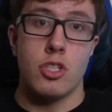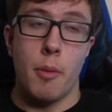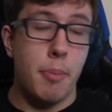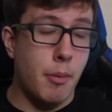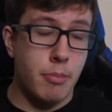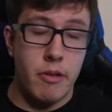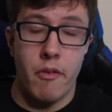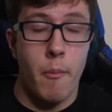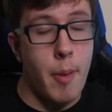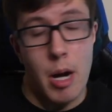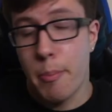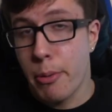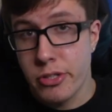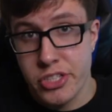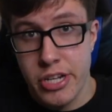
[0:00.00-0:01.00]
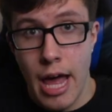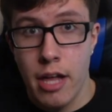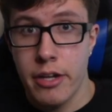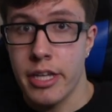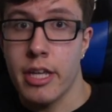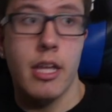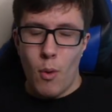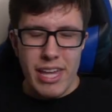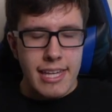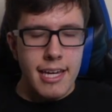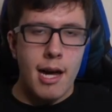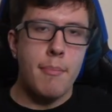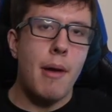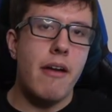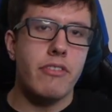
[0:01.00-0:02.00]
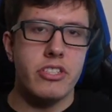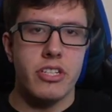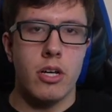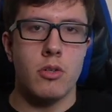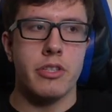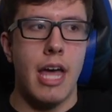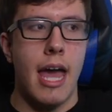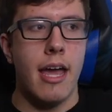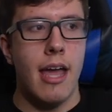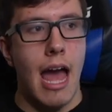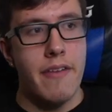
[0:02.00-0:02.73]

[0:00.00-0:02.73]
Some people have a better personality. Waking up every single day,